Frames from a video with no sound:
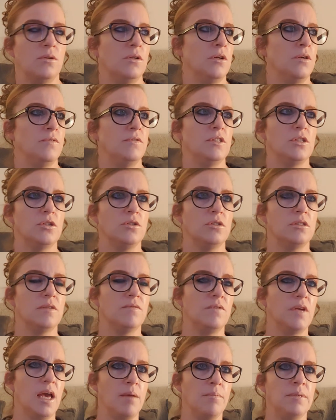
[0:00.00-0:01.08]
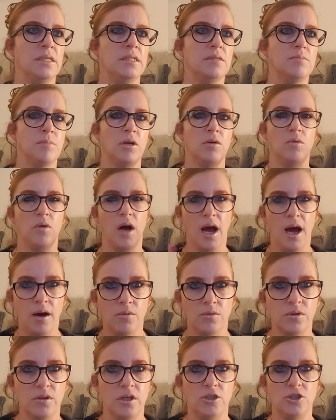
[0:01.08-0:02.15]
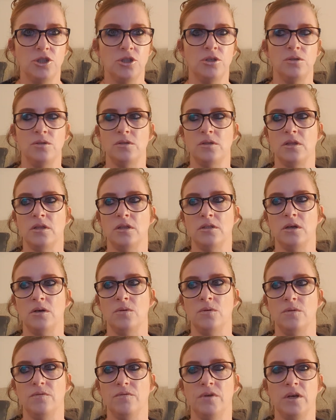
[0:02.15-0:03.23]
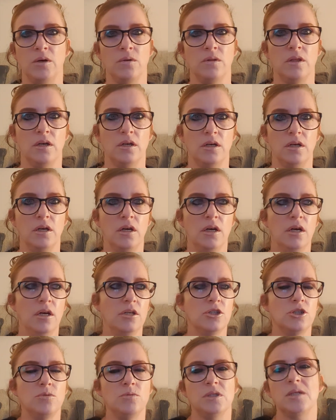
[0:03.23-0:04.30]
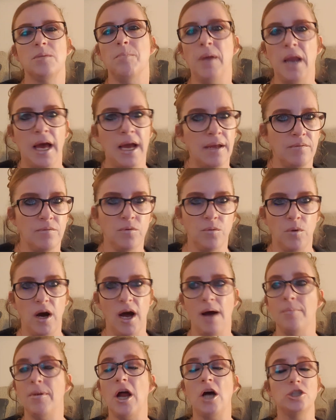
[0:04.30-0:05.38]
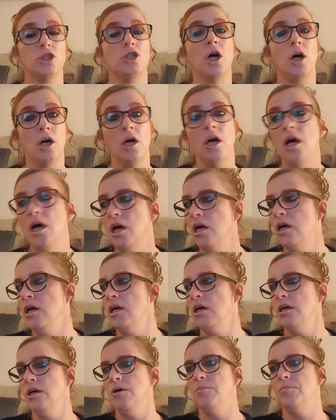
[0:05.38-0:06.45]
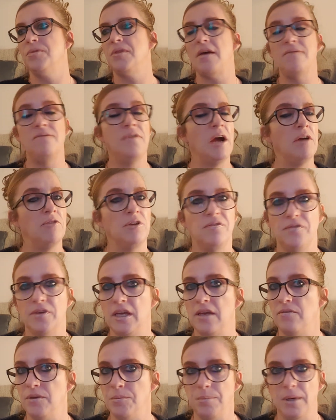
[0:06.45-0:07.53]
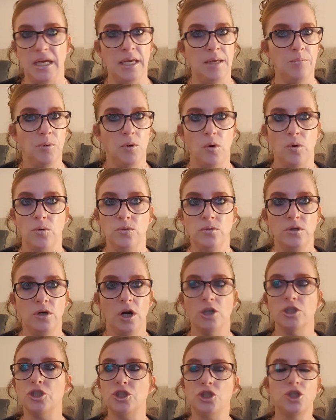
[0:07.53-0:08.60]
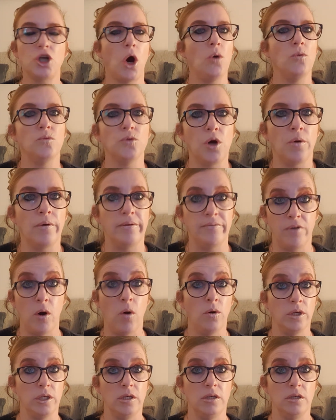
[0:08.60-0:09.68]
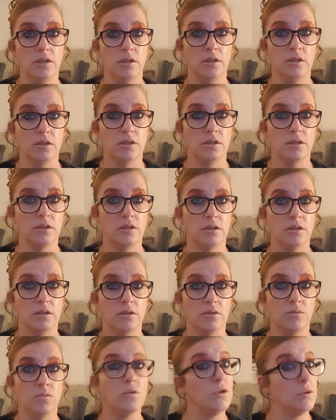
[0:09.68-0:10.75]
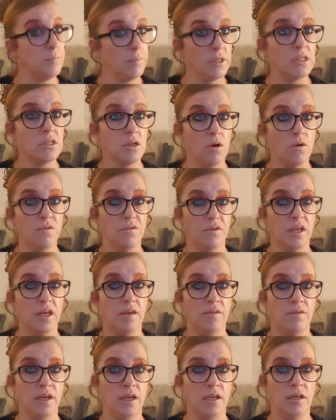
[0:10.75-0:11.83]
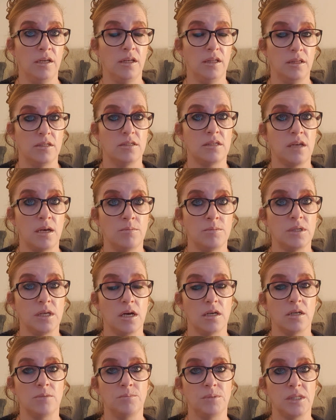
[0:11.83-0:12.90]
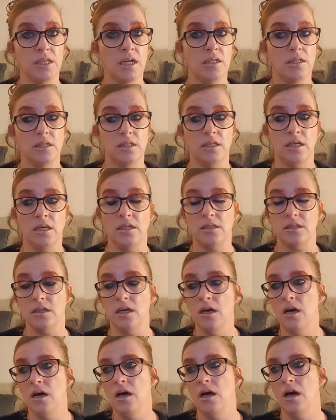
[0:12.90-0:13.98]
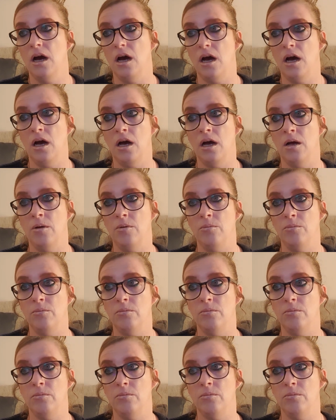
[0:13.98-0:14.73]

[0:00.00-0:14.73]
know if it's because of Kemi's mental health issues and they don't feel that she was to blame for what happened. They're very forgiving people. I don't know if I would be so forgiving in the same circumstances. But